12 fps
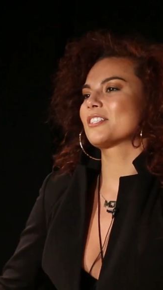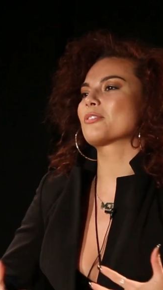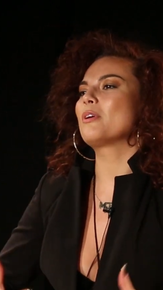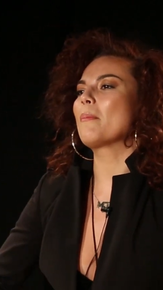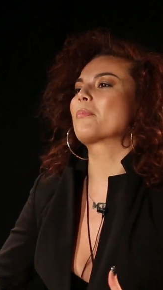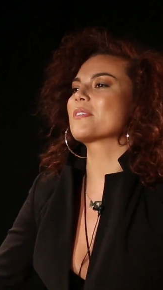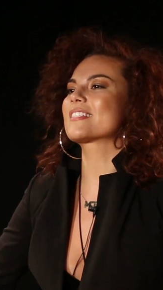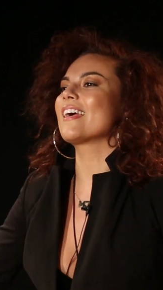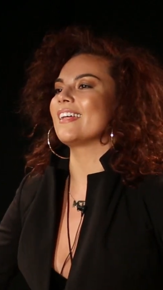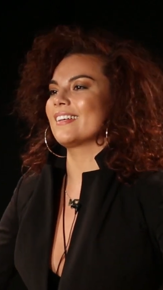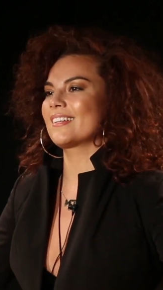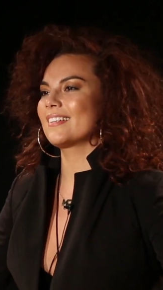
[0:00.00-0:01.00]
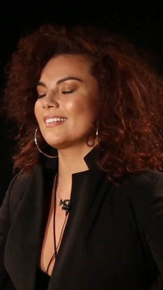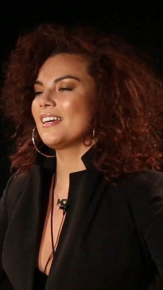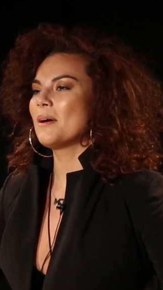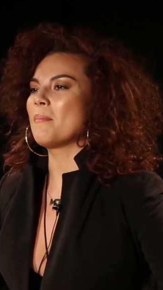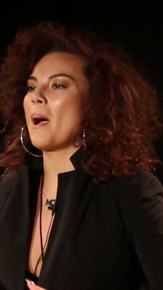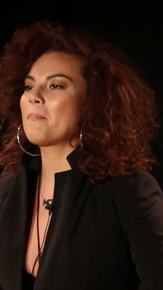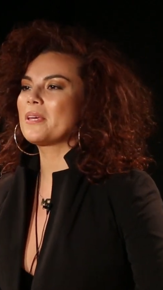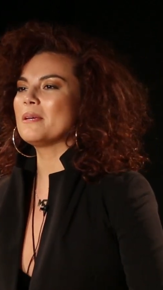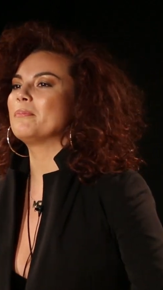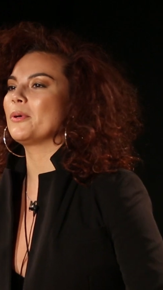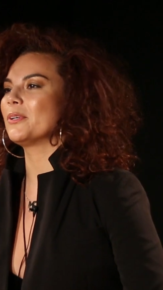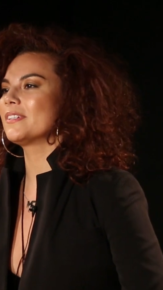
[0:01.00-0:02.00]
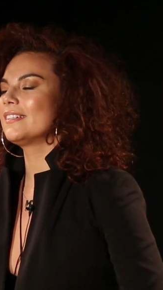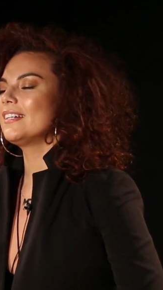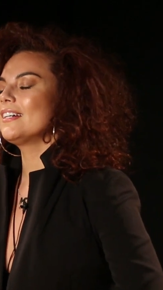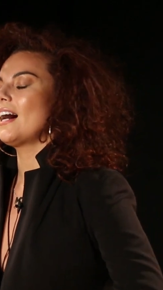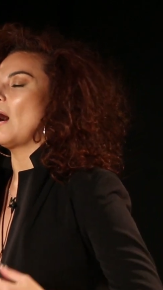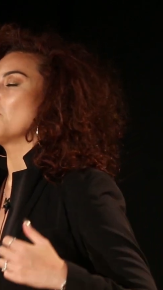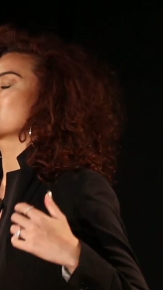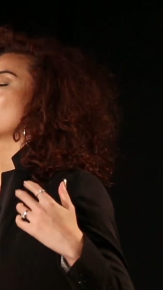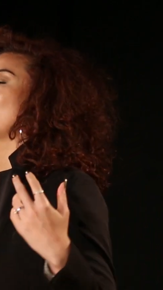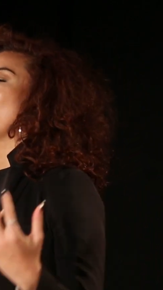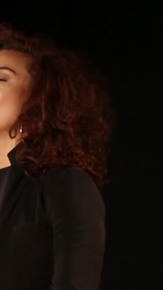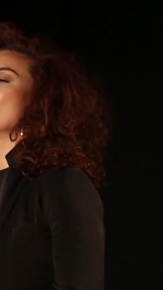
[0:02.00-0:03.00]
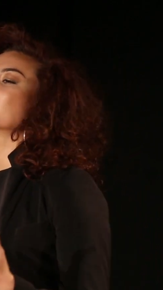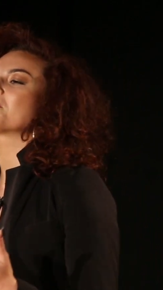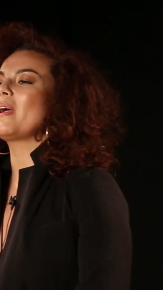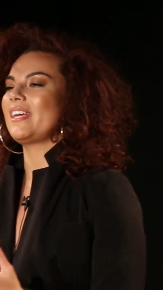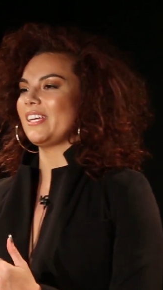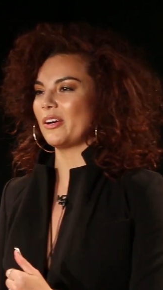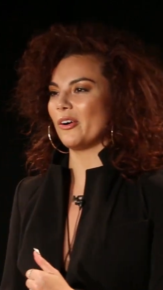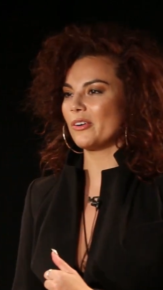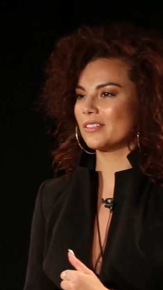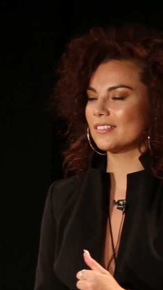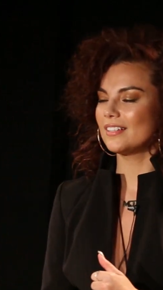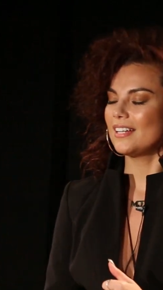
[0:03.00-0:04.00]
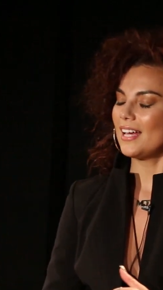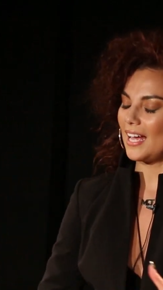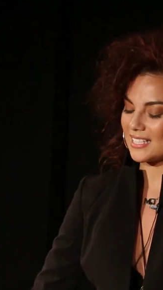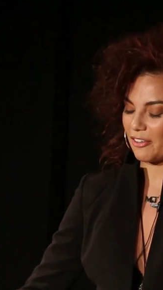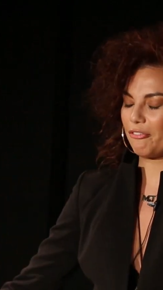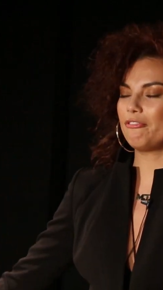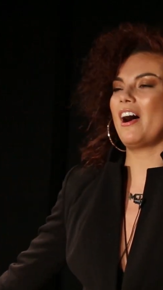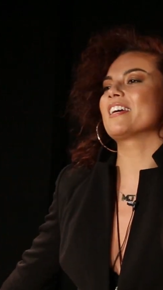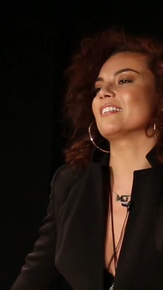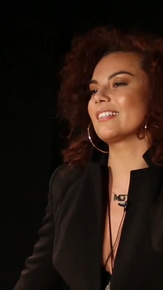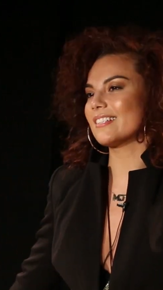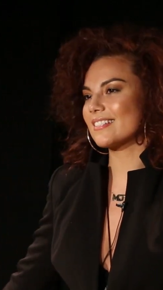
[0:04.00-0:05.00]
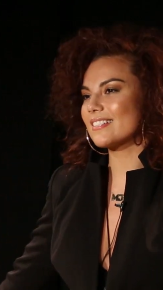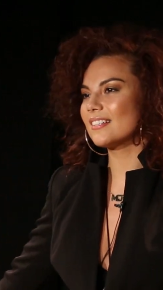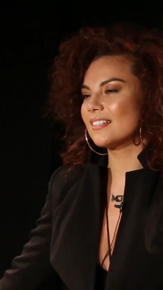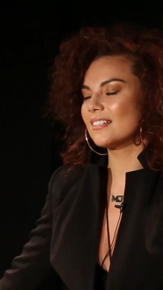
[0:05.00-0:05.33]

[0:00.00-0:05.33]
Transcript: to represent my people, I was on La Voz Mexico as a finalist.